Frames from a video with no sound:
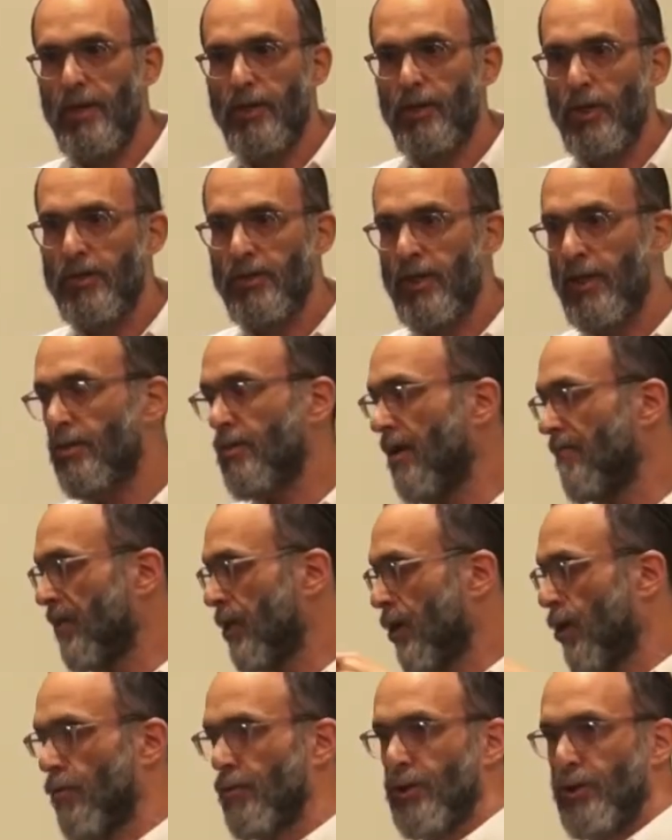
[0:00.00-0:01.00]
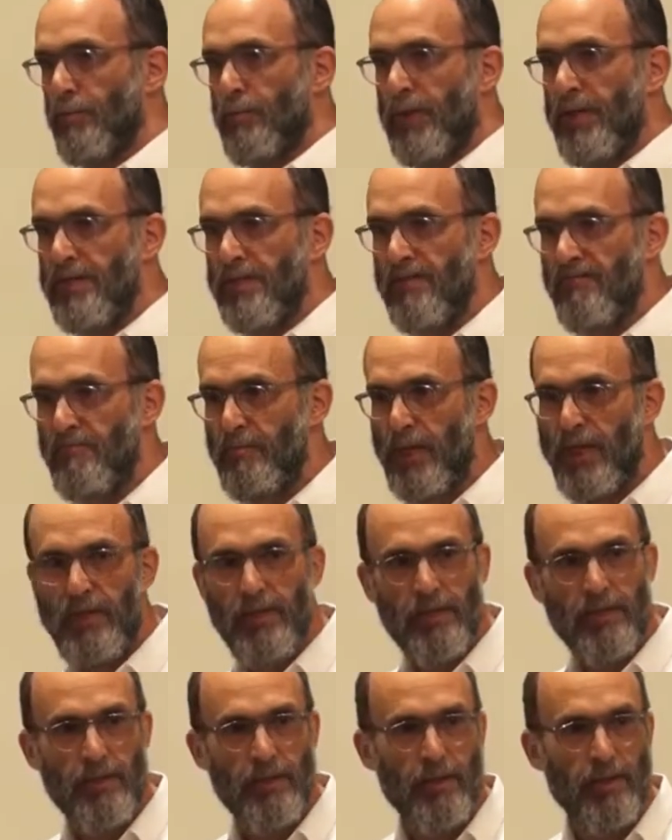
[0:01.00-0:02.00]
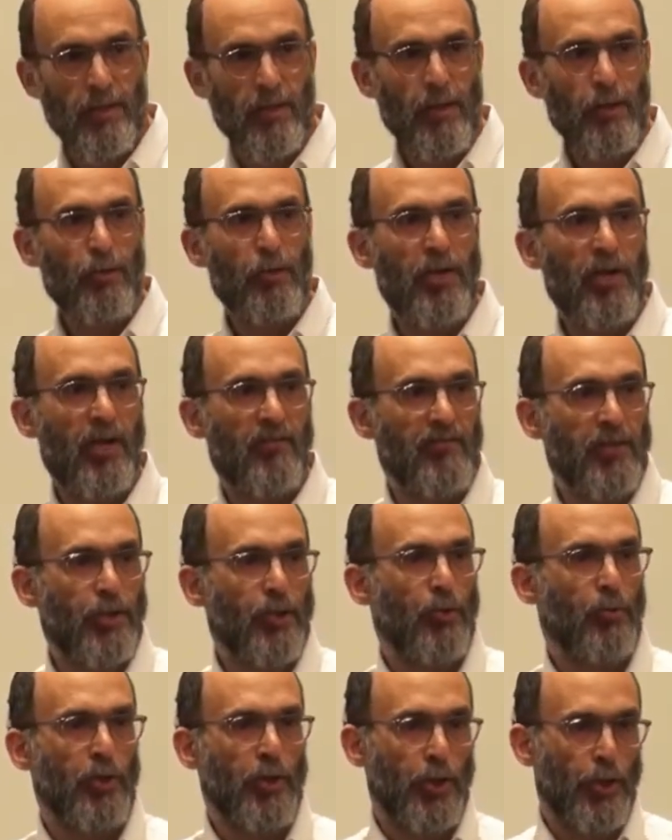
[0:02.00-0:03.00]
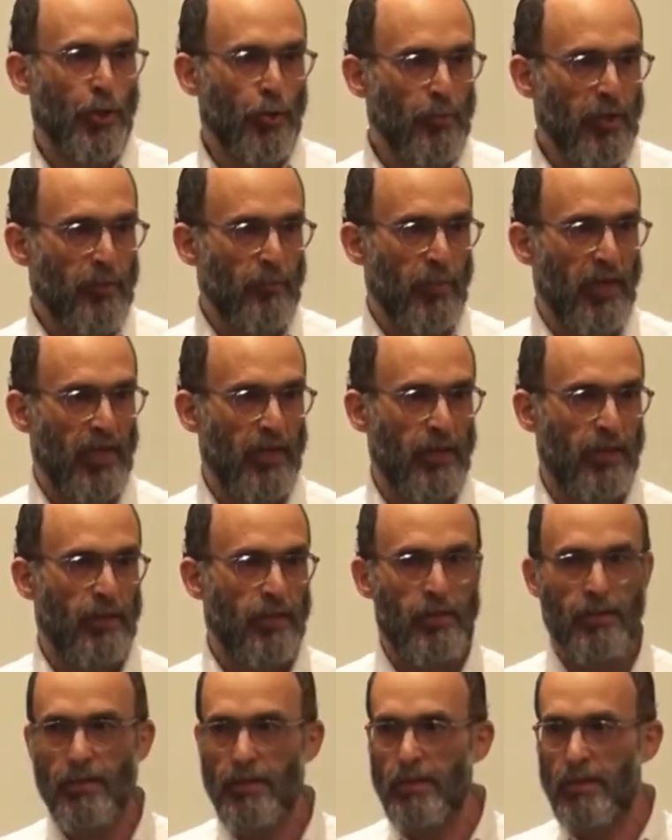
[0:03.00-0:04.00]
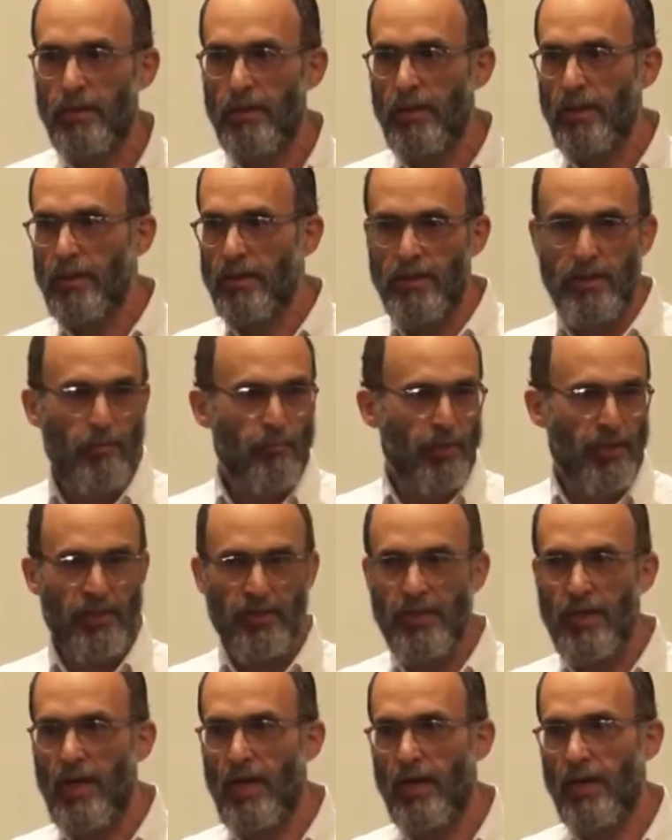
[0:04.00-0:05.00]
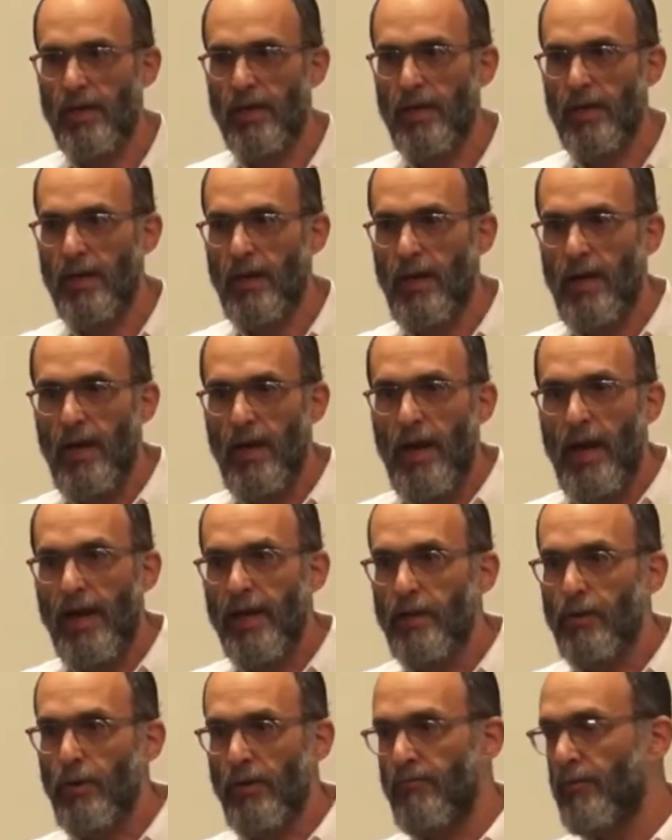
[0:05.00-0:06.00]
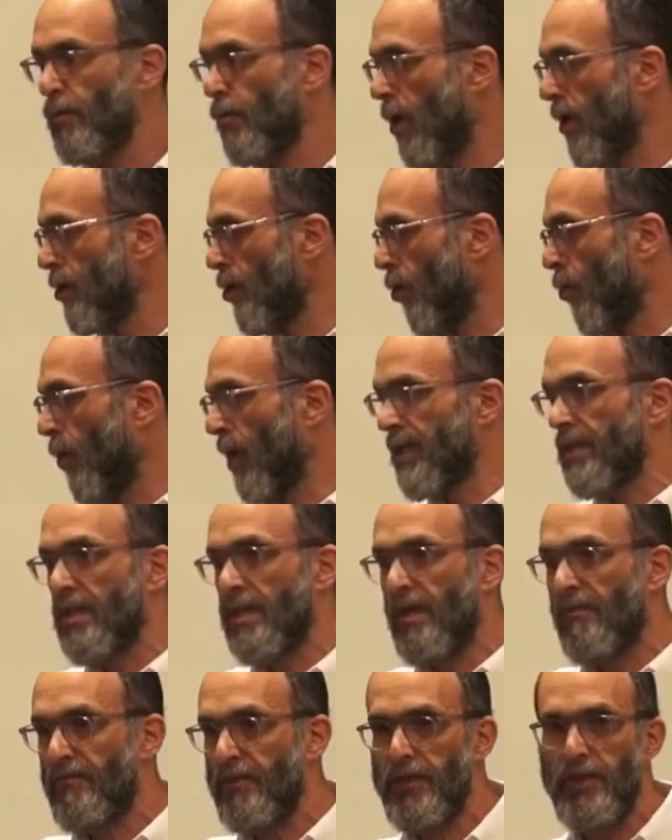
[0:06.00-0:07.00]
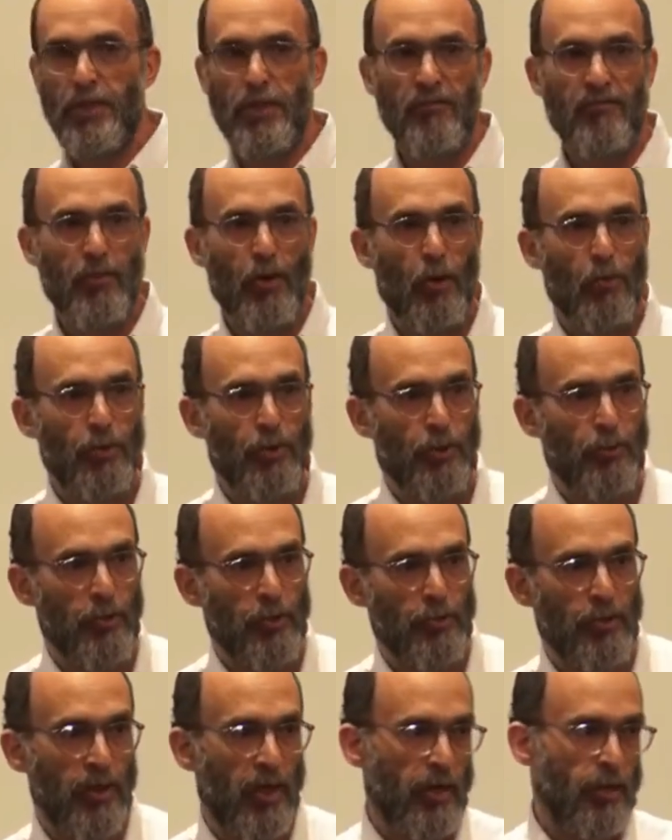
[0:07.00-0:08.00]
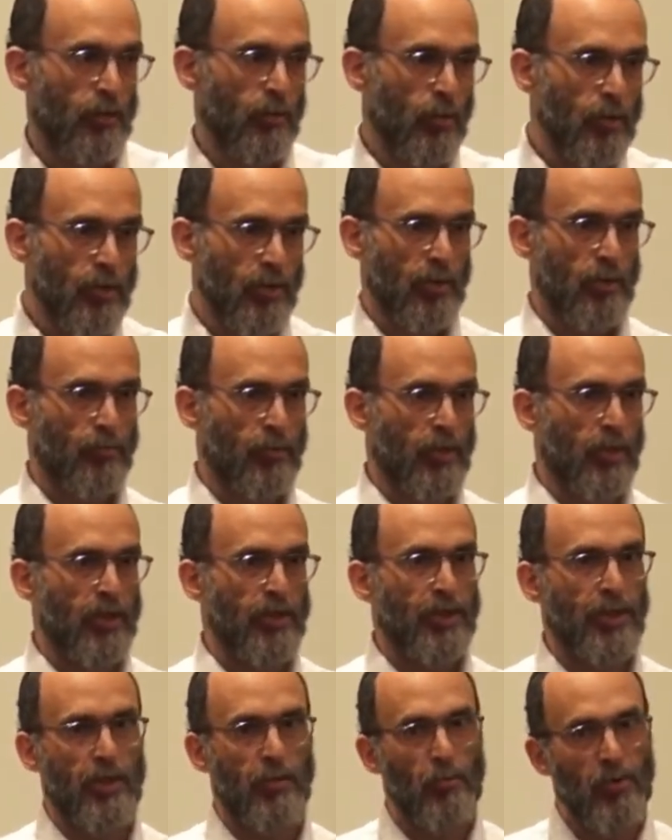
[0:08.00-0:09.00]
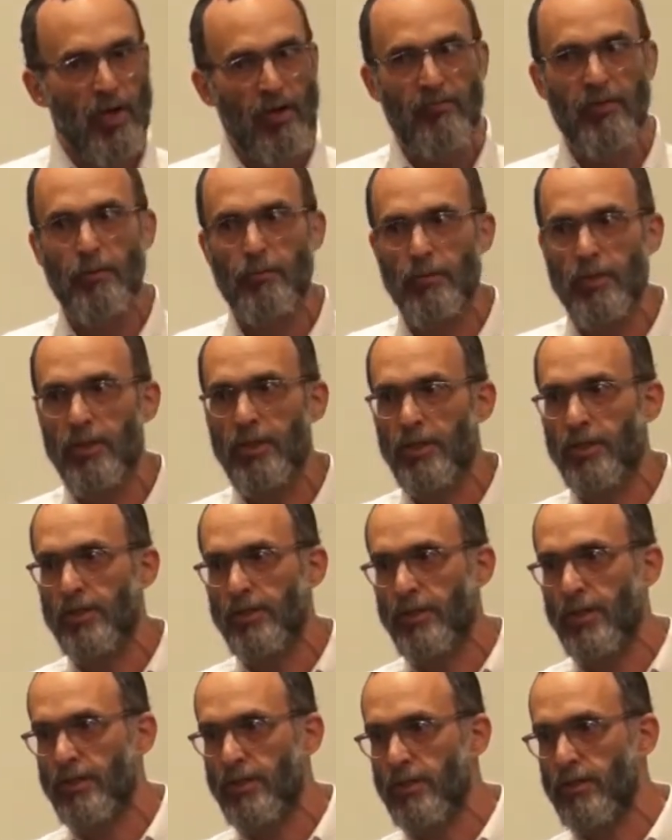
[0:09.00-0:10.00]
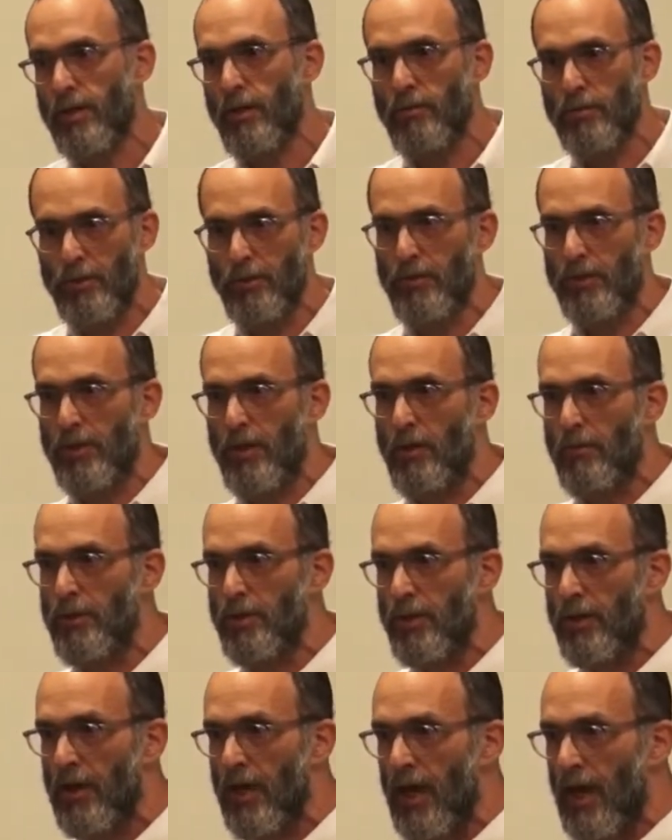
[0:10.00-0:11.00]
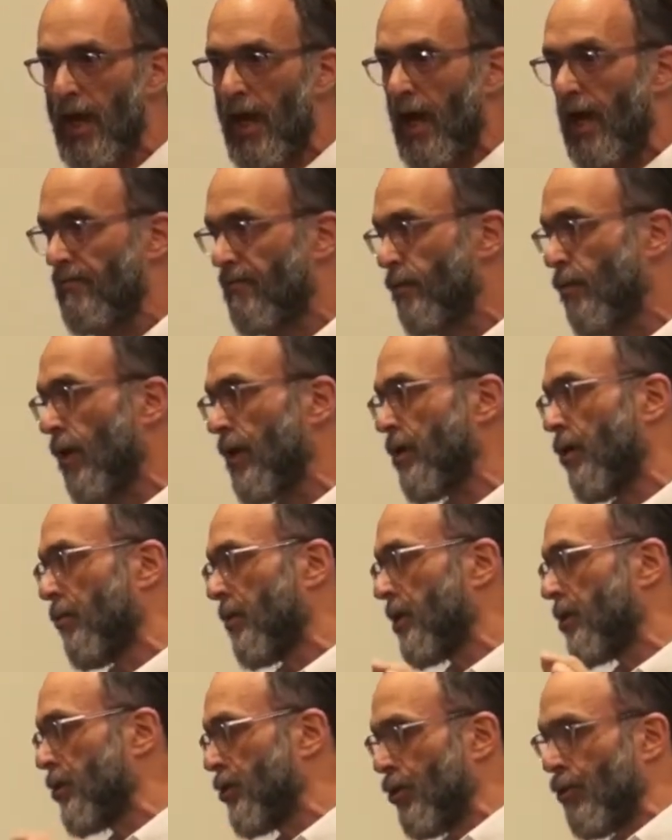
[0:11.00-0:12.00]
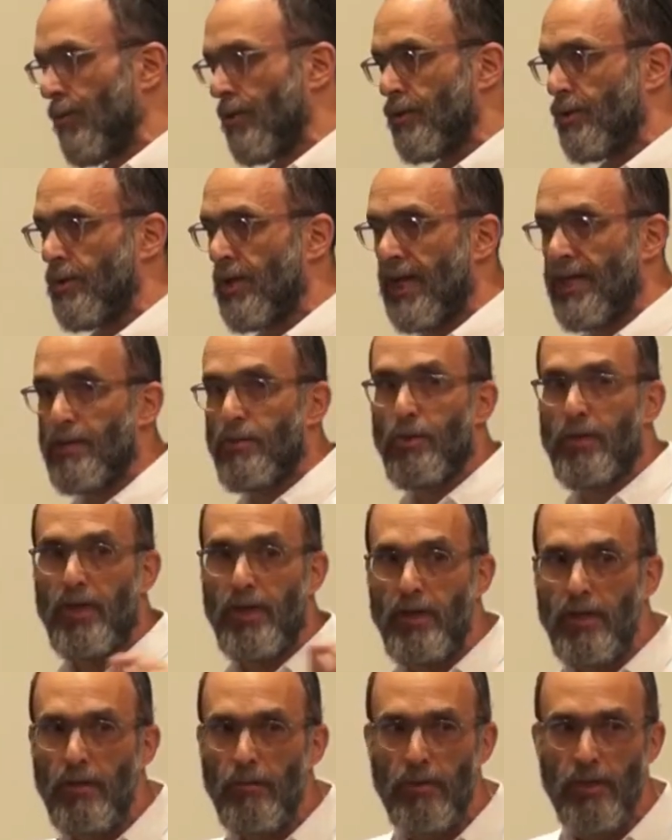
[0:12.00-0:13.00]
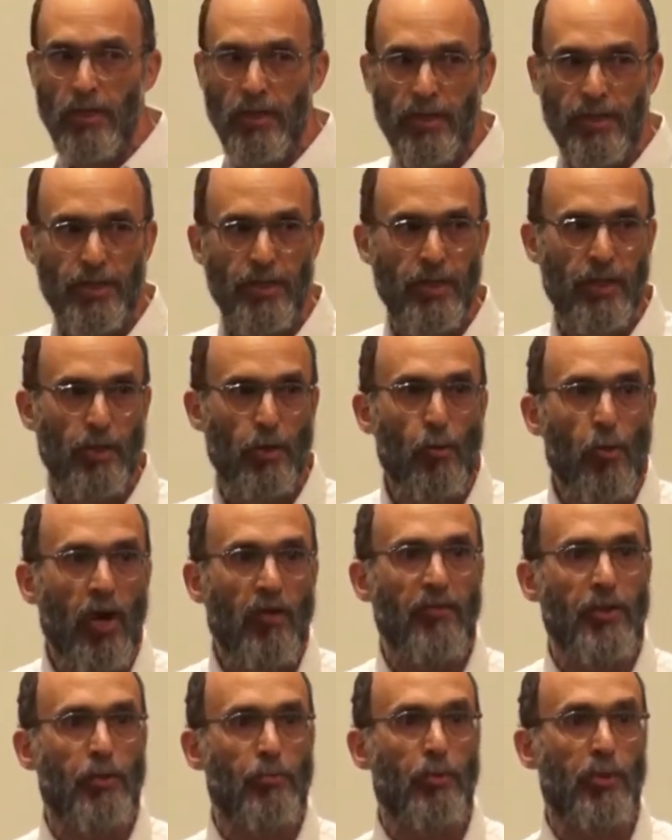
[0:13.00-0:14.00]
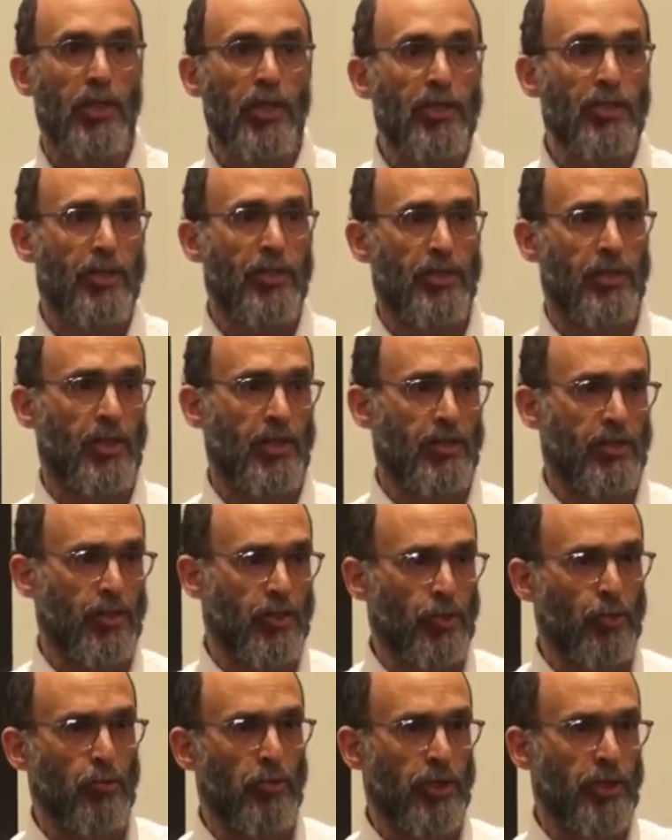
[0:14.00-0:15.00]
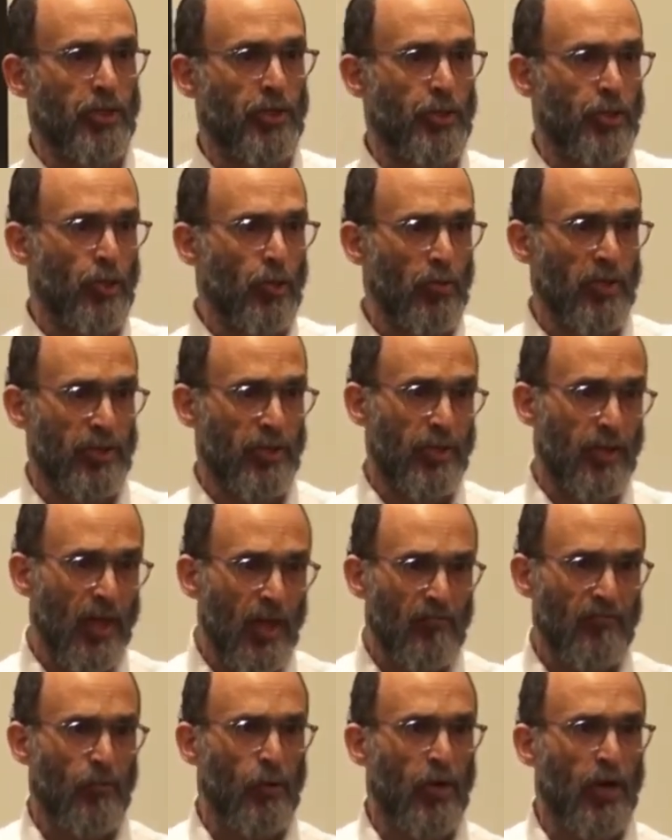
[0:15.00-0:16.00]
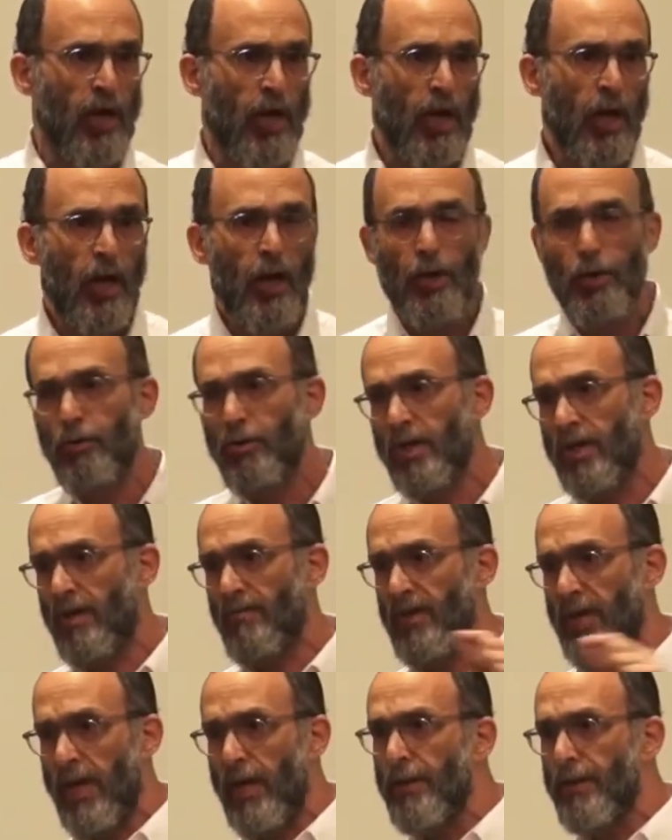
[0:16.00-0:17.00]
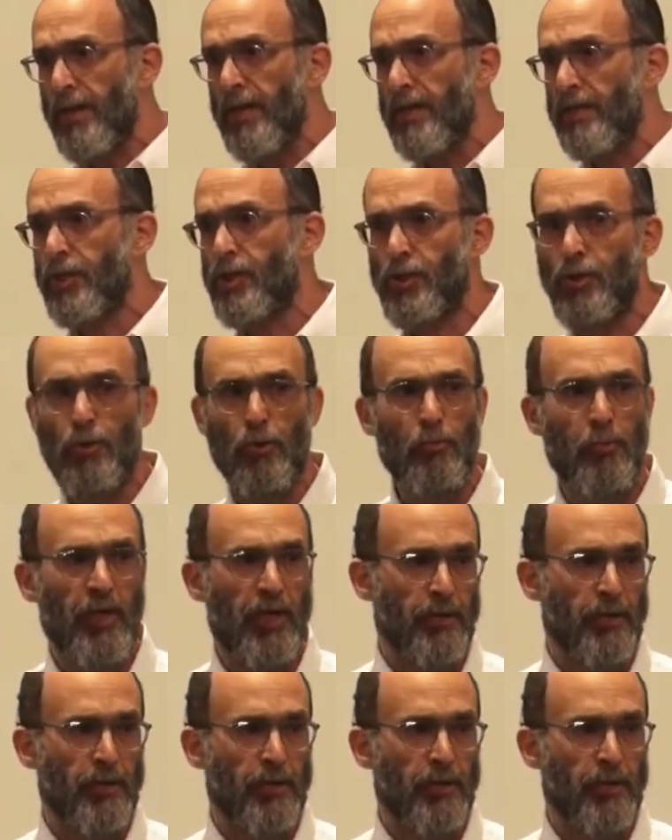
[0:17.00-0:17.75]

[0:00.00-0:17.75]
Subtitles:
Just like you have a kosher piece of meat, you can have a Jewish human being. Simple as that. And if you want to know what the definition of kosher is, you got to look in the religion. Whatever the religion says is kosher. And if you want to know what a Jew is, you got to look in the religion. And whoever the religion says is Jewish. And therefore, you can have an atheist Jew.